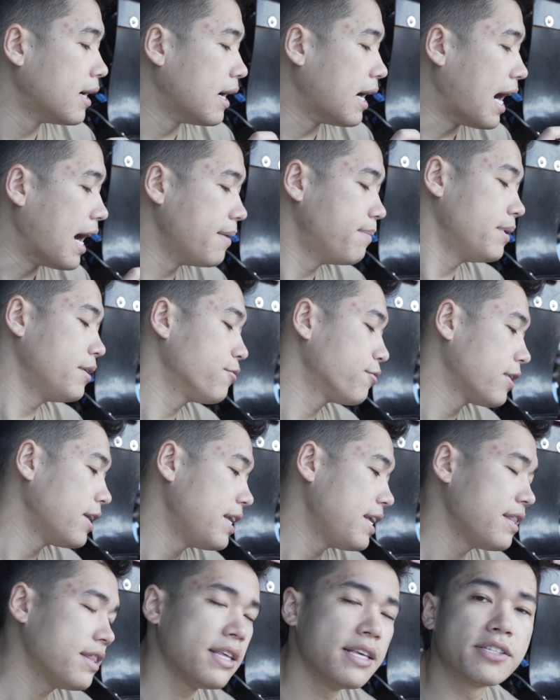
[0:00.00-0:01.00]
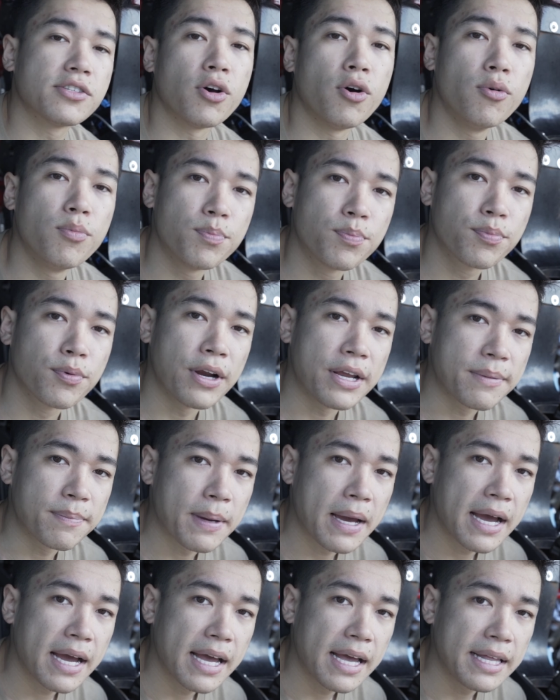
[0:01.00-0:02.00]
I've been running these Hope brake
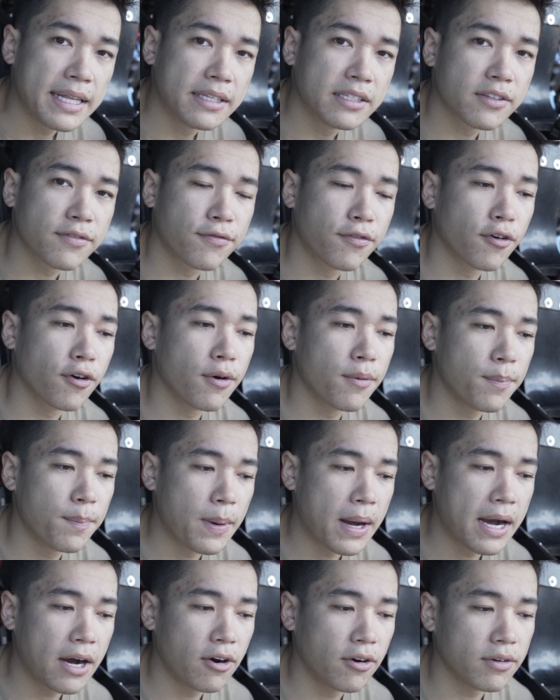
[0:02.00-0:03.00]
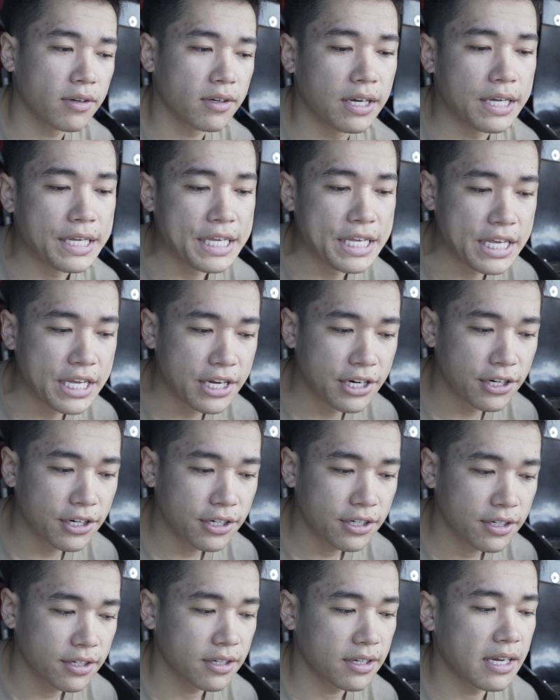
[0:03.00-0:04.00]
pads for about
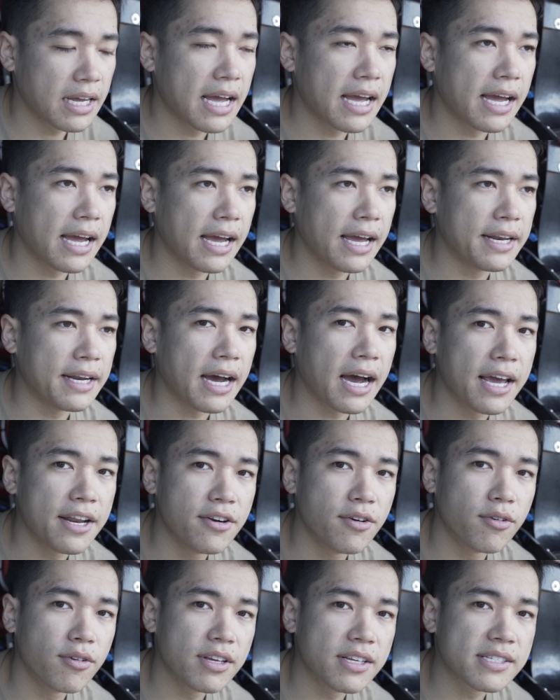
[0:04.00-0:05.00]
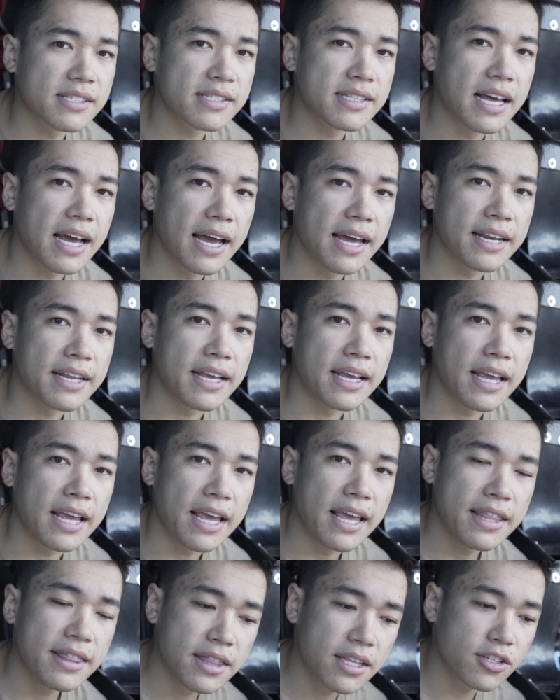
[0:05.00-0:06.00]
year, and I noticed that
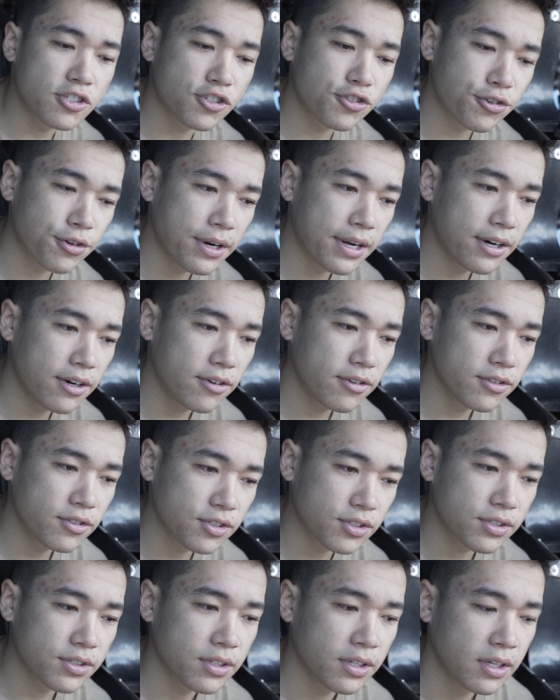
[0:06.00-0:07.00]
in the trails